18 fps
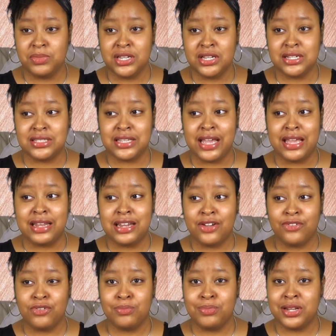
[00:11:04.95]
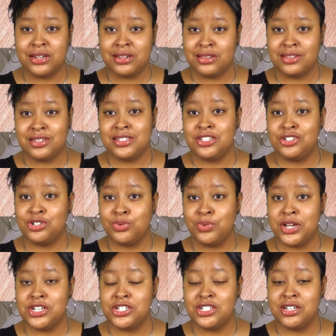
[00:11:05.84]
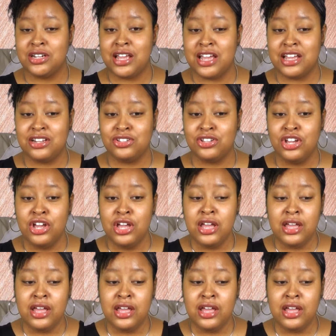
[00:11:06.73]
Because I had never been in this situation, and